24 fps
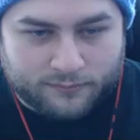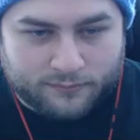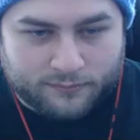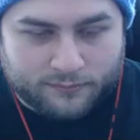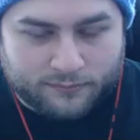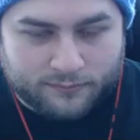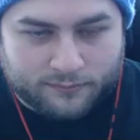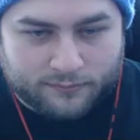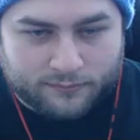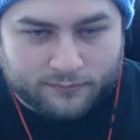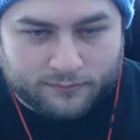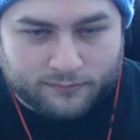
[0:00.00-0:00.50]

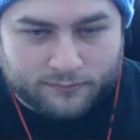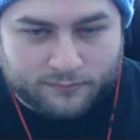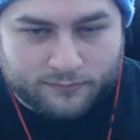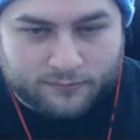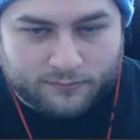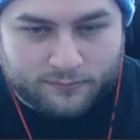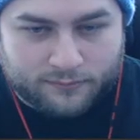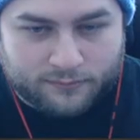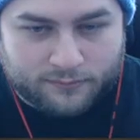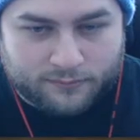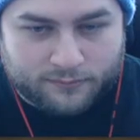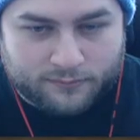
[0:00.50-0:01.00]

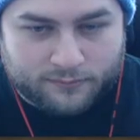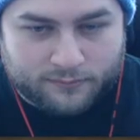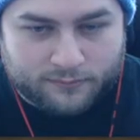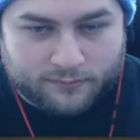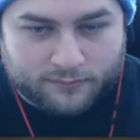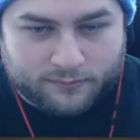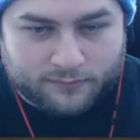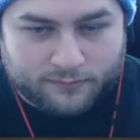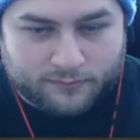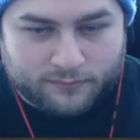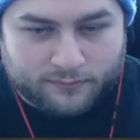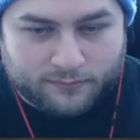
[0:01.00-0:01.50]

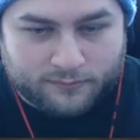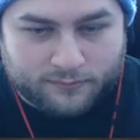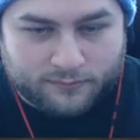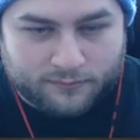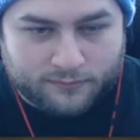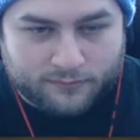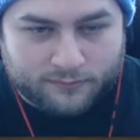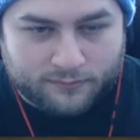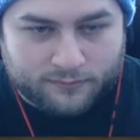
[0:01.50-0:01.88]
[no speech]